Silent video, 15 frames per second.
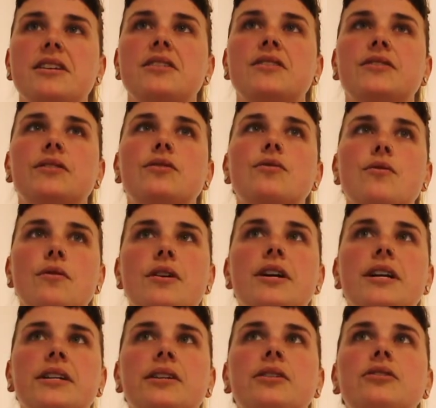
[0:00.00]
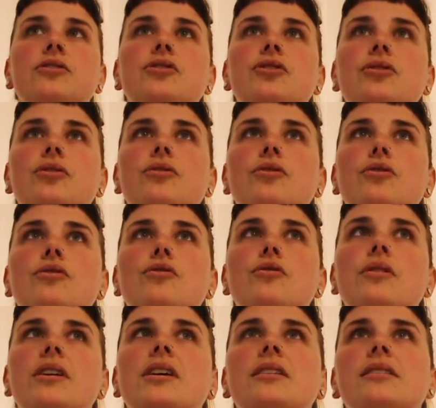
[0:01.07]
is going
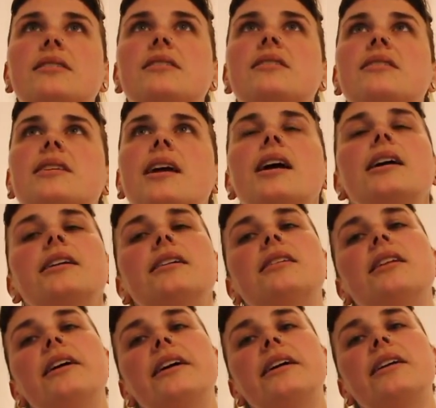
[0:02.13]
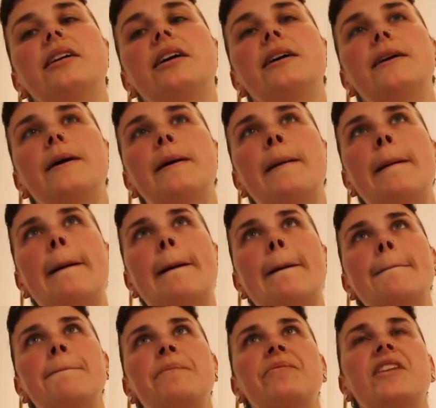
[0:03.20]
to, it's kind of like
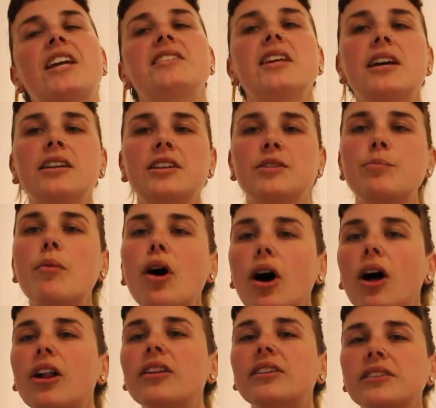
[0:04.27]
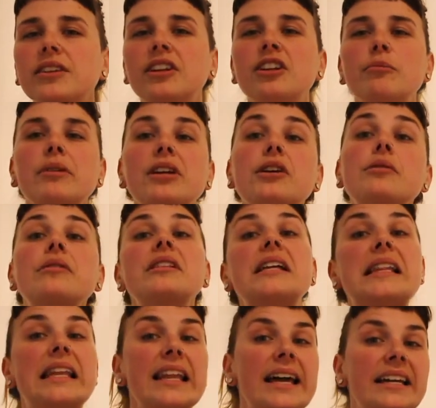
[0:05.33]
a tennis ball is going to be a
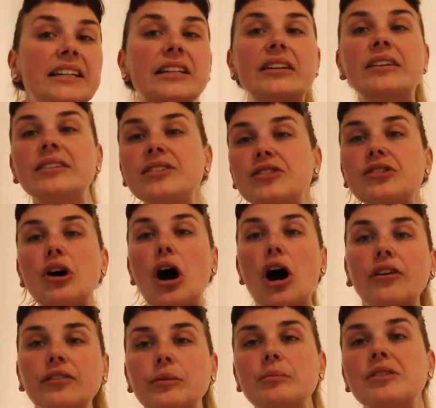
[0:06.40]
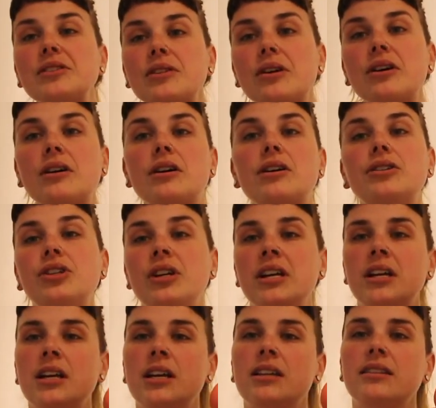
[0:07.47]
really light, soft massage.
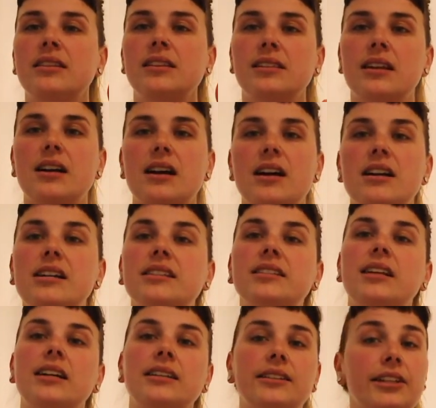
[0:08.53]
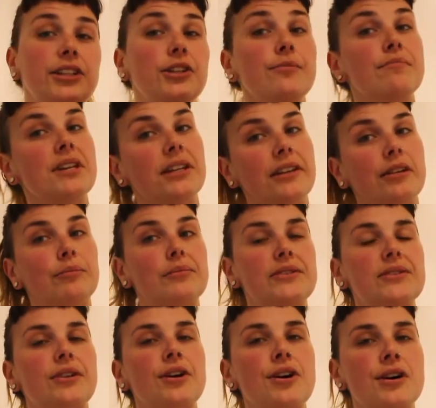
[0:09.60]
This guy is kind of like your medium
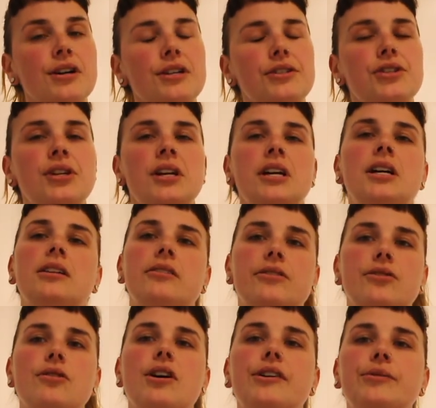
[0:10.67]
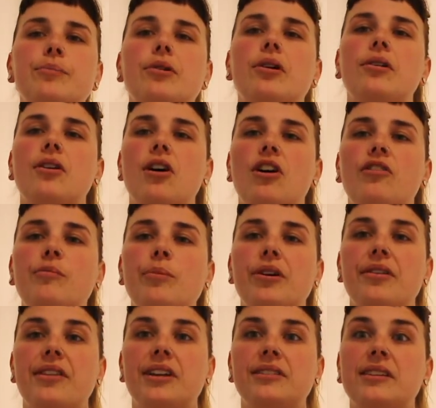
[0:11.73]
massage. Lacrosse ball, golf
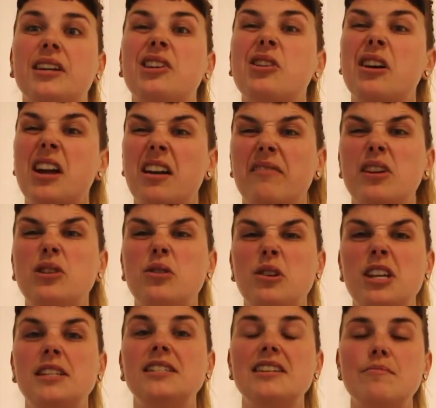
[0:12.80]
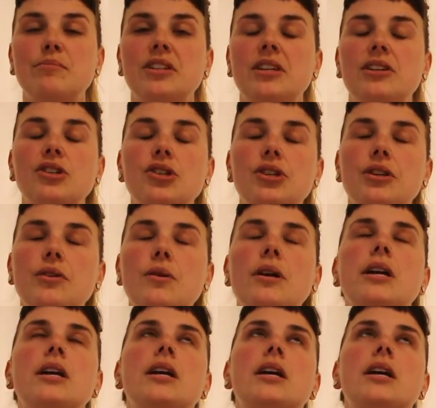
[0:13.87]
ball, that's like your heavy duty deep tissue.